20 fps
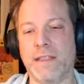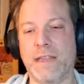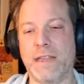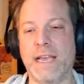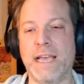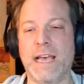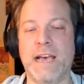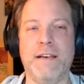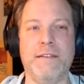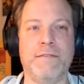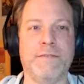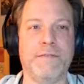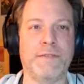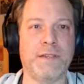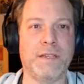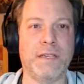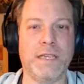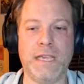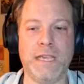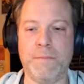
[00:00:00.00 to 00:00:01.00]
I have
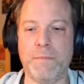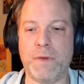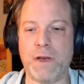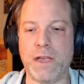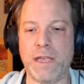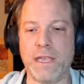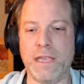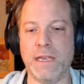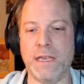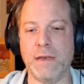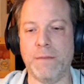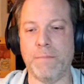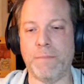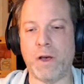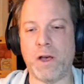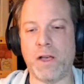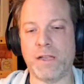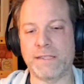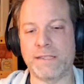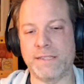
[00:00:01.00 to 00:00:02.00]
in my
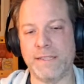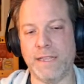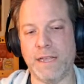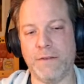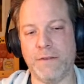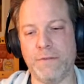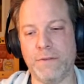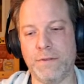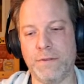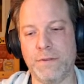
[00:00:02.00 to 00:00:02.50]
box now.